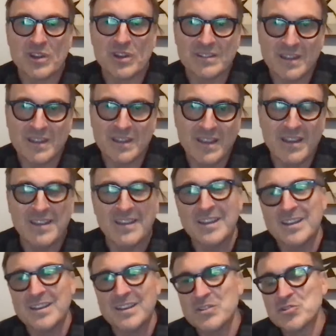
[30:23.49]
Should I take?
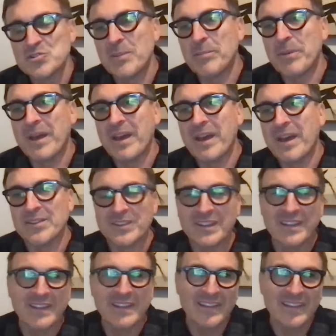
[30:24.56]
Should I pass?